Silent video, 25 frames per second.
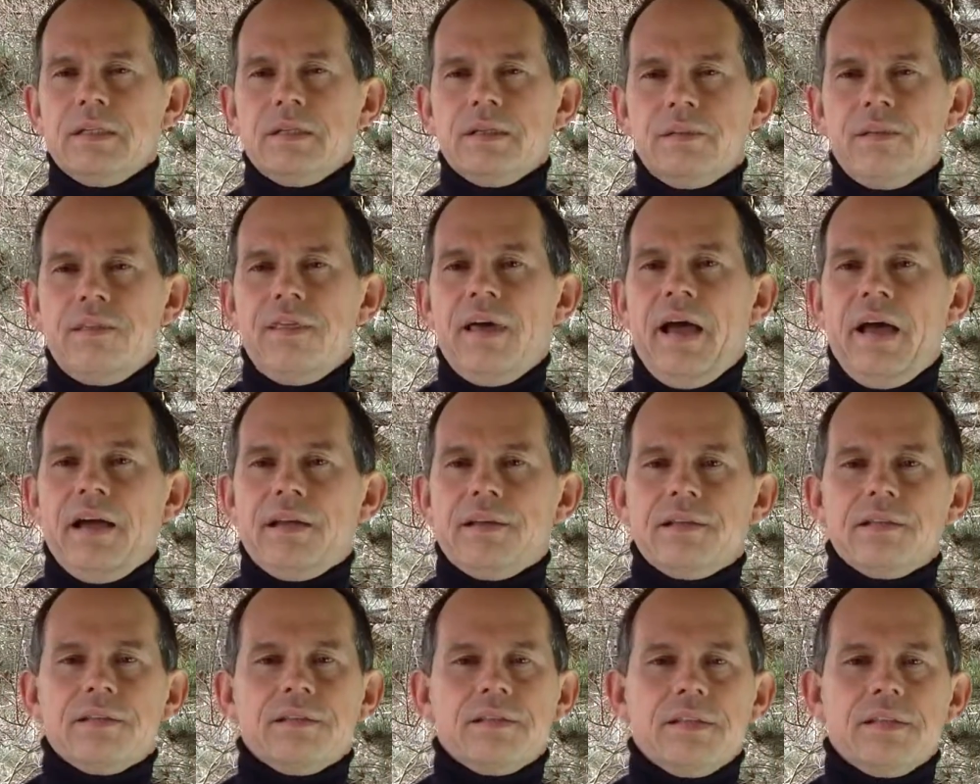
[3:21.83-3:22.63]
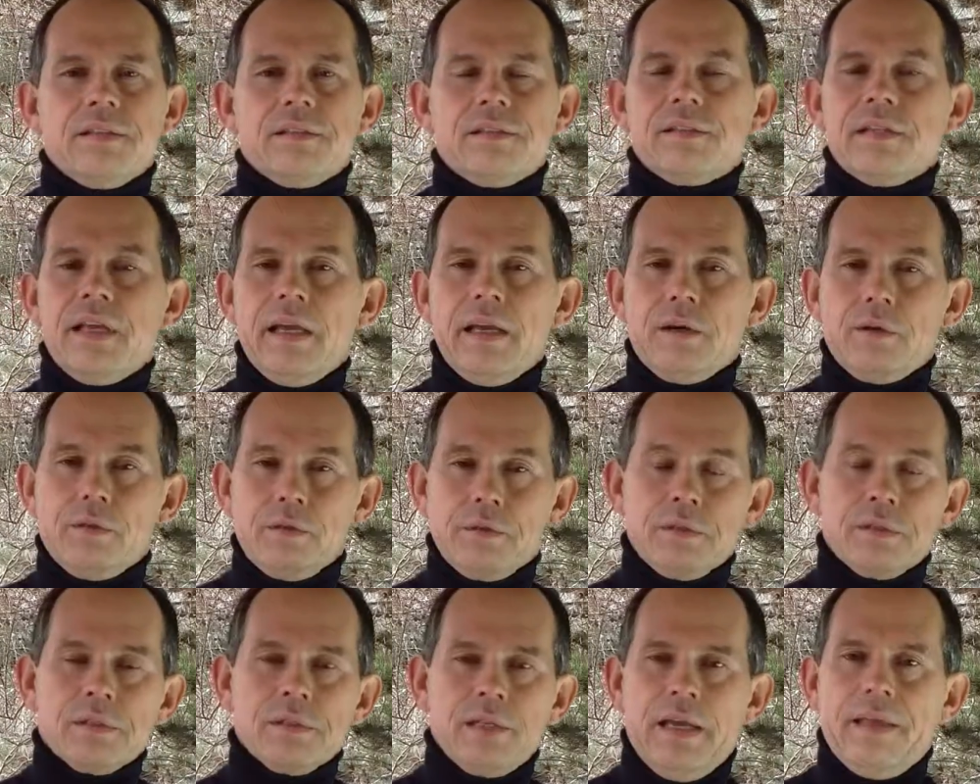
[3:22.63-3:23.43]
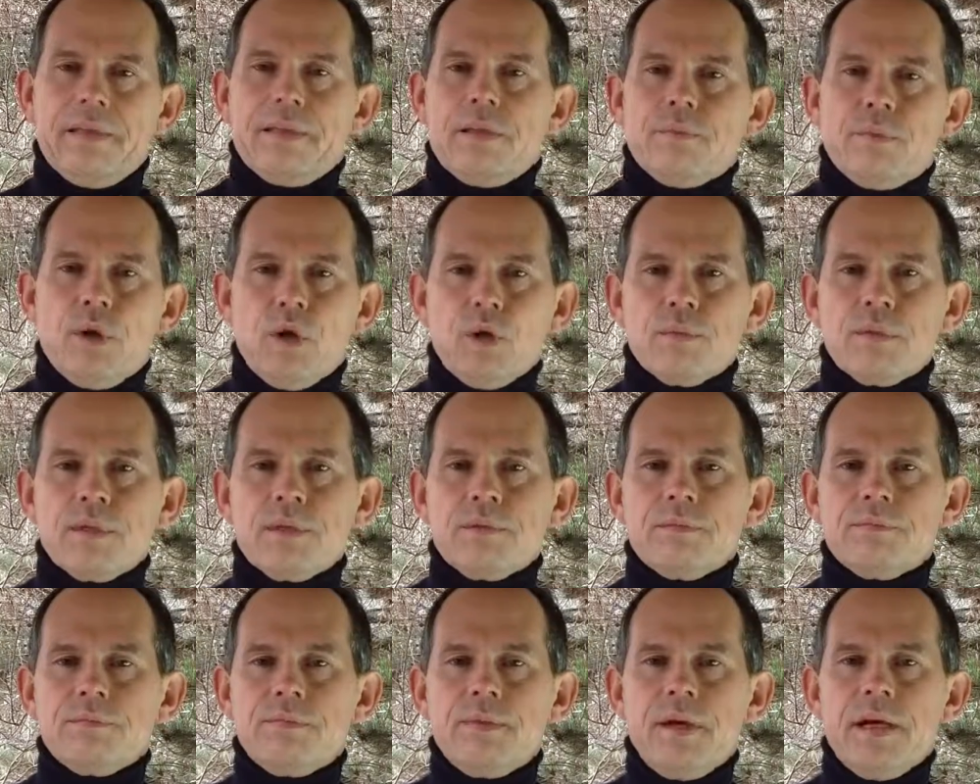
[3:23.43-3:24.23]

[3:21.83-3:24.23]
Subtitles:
that sounds at the moment,